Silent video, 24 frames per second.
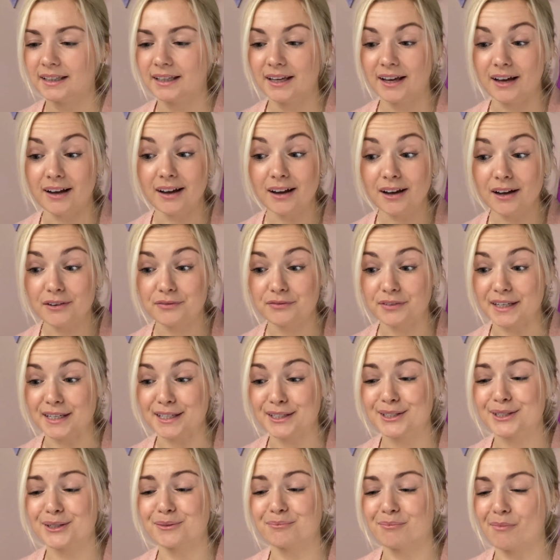Harvey
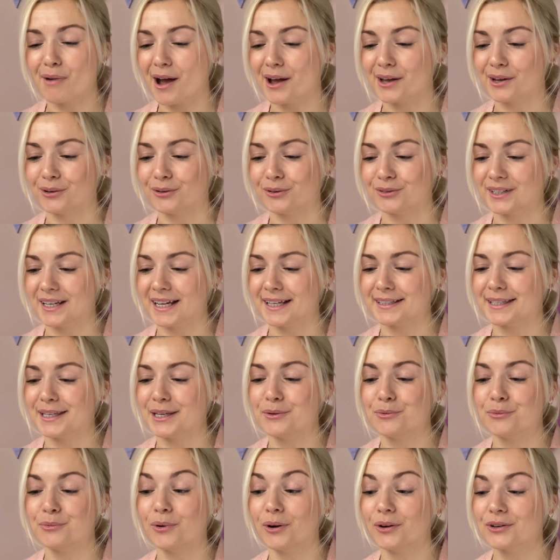smiled as he
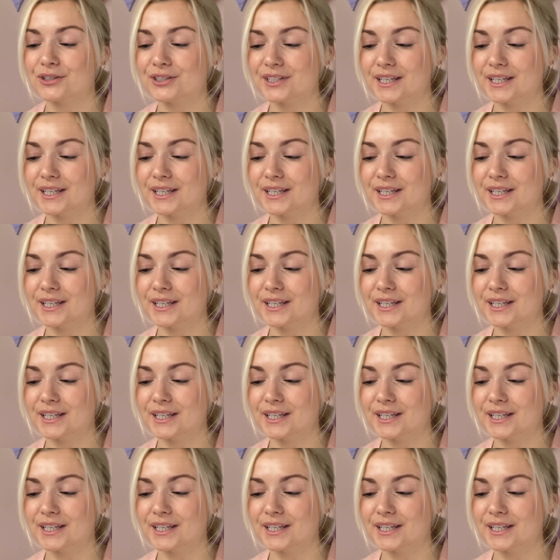watched